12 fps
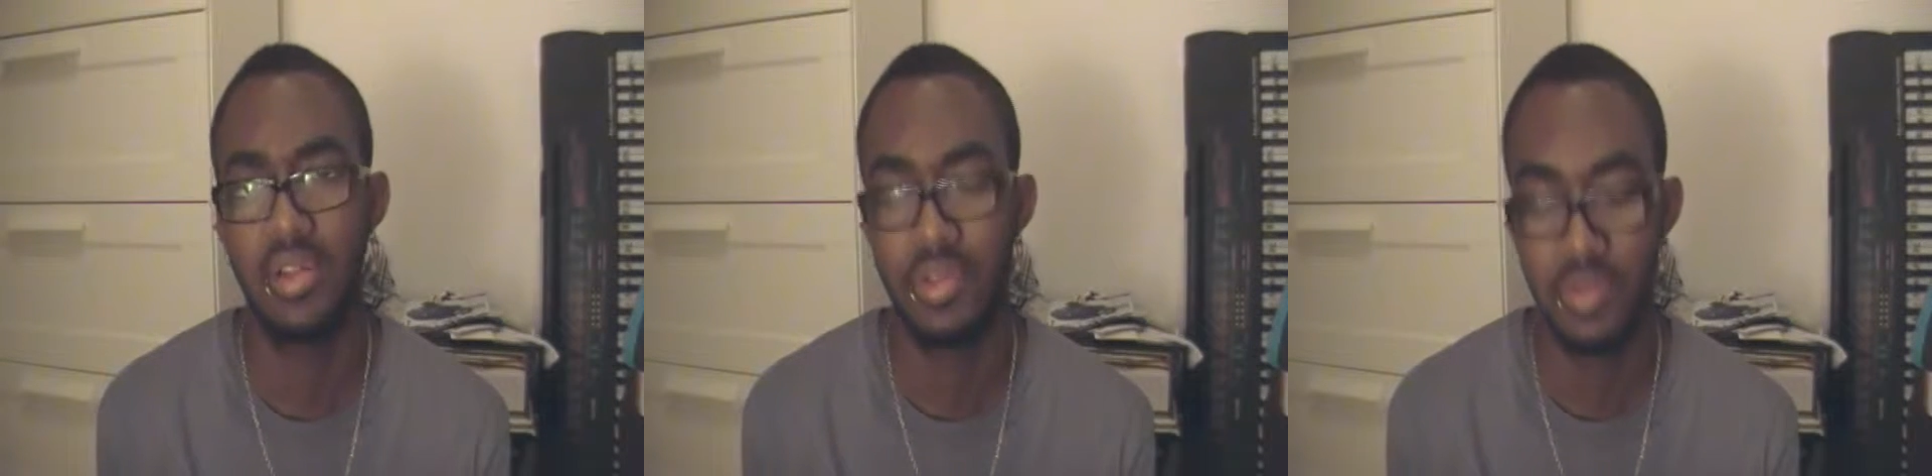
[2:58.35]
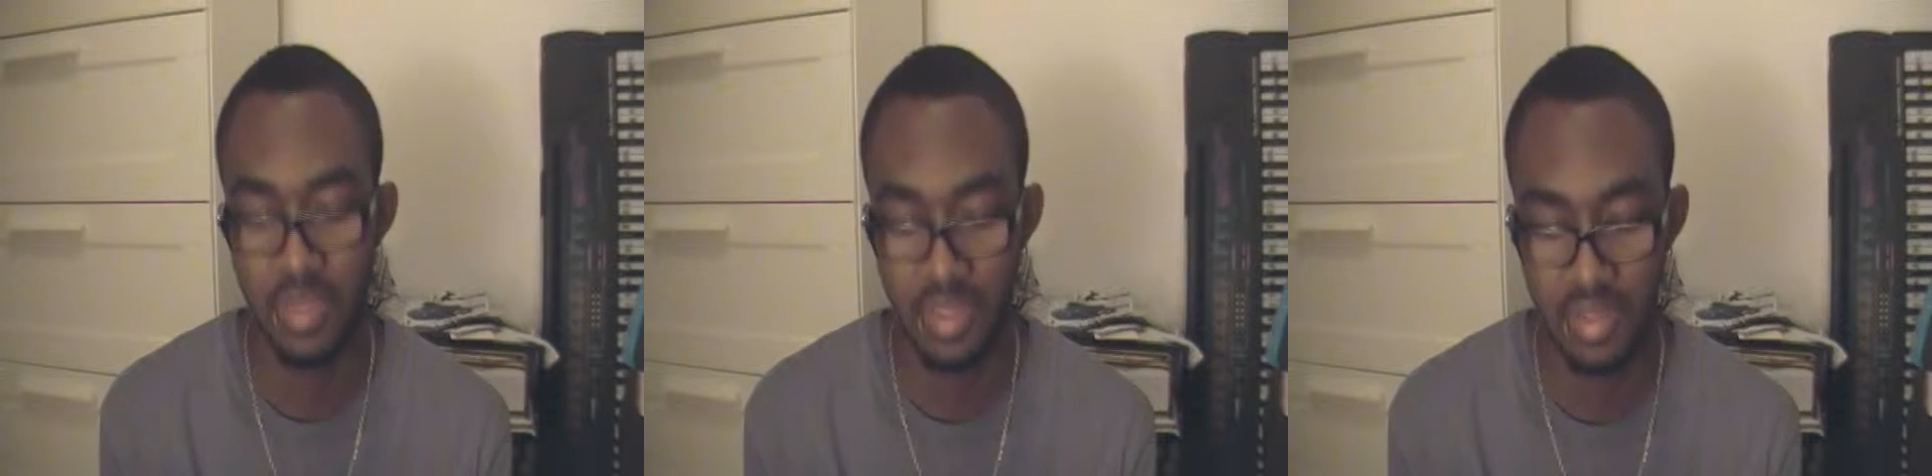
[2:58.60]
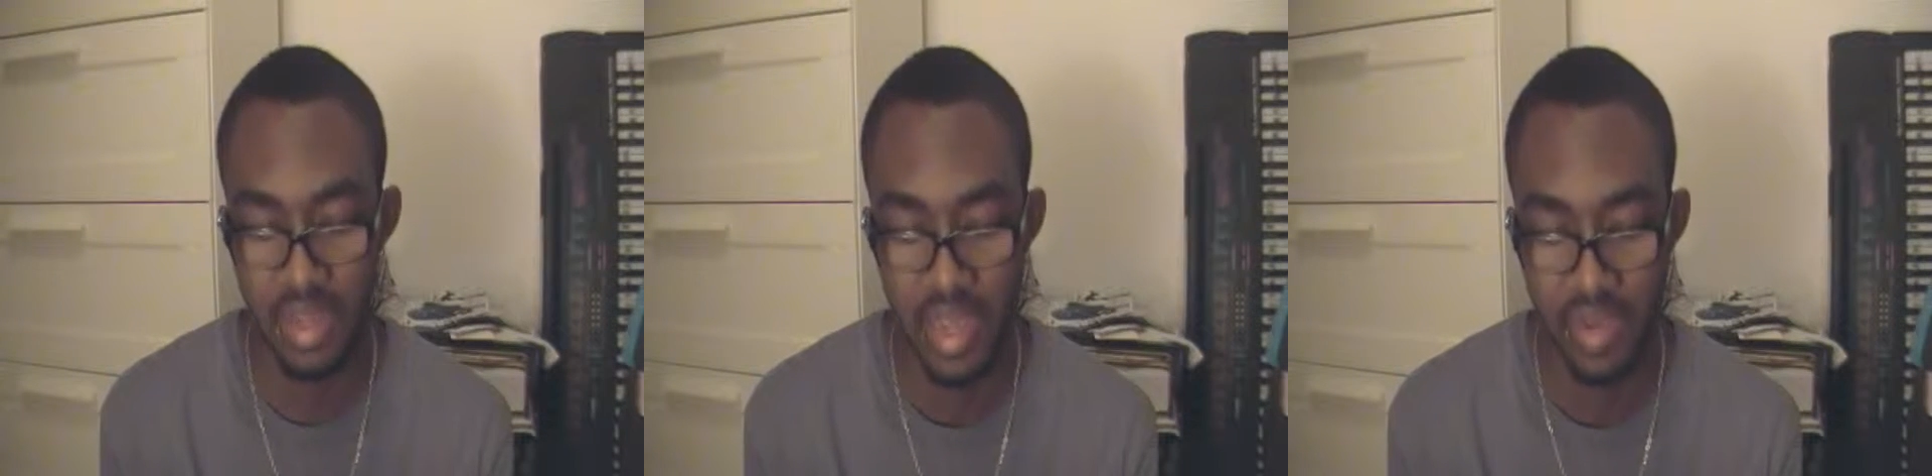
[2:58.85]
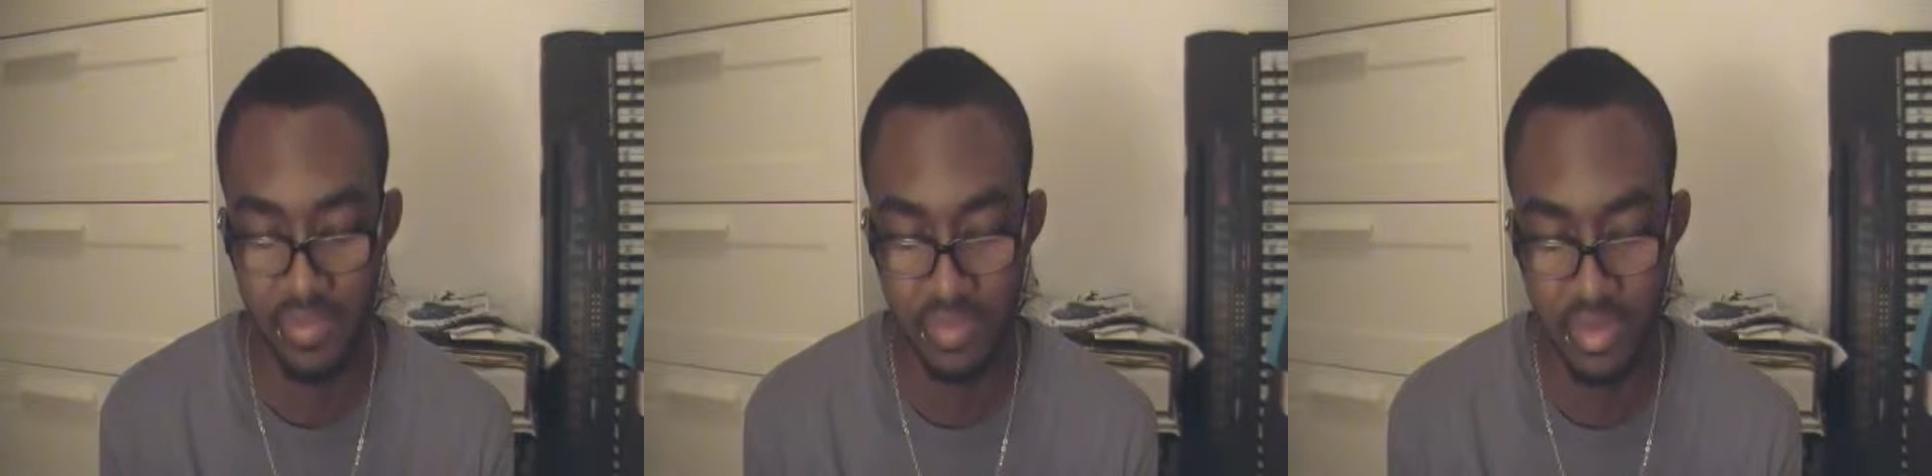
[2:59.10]
another tweet
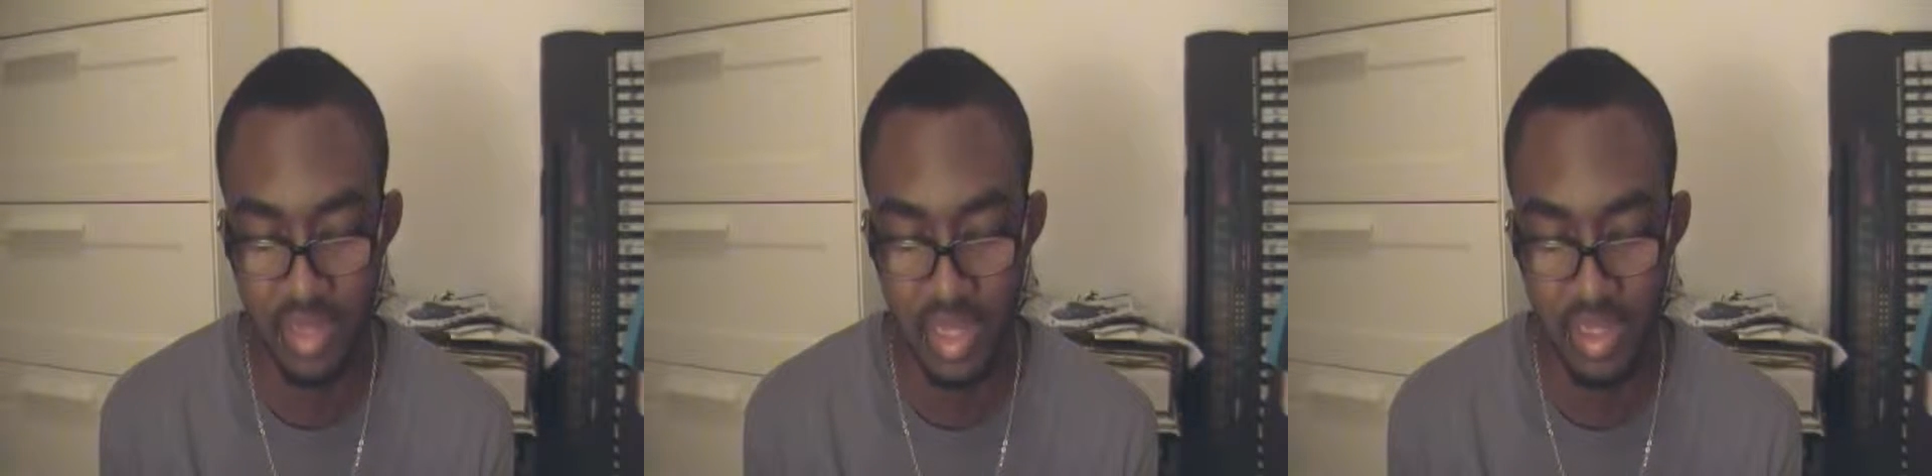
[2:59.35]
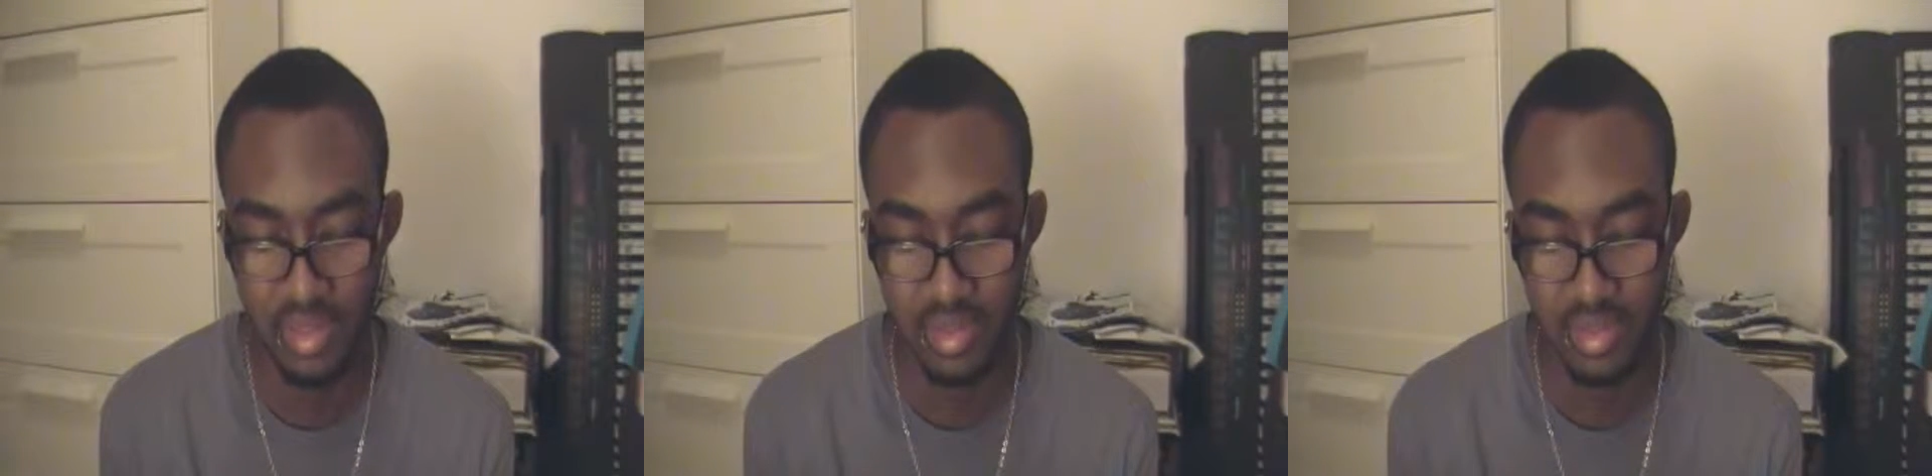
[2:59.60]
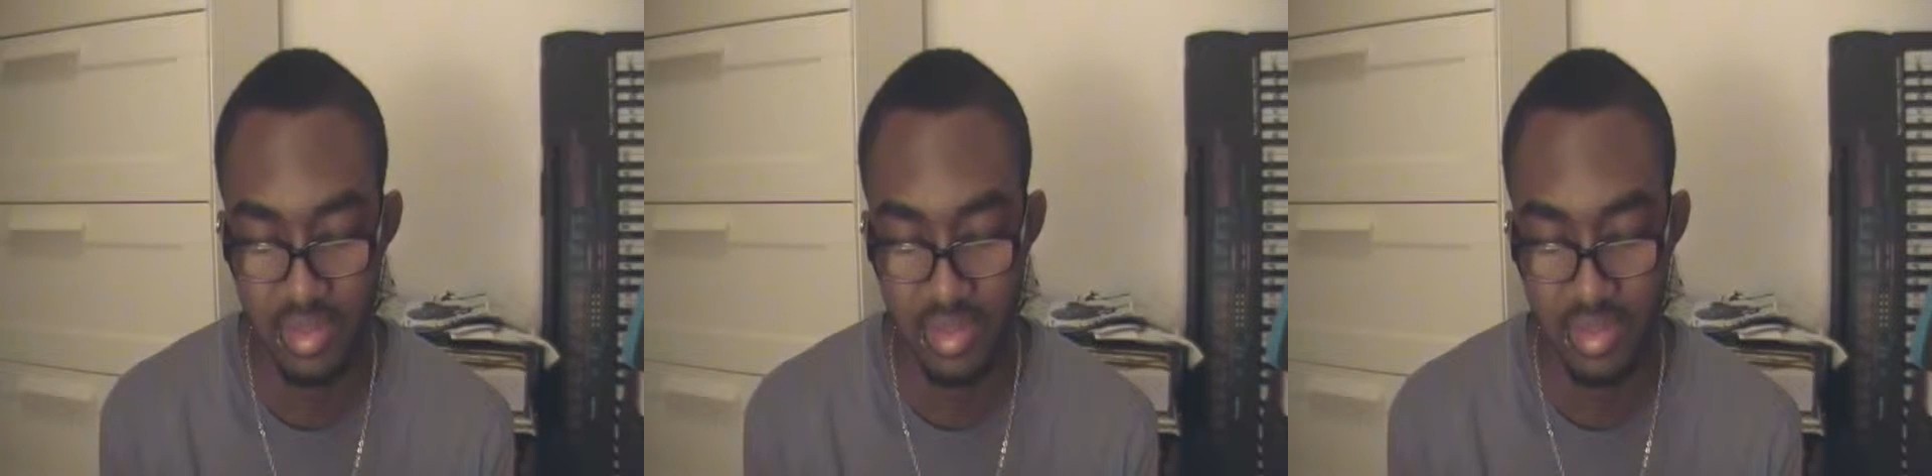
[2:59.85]
after that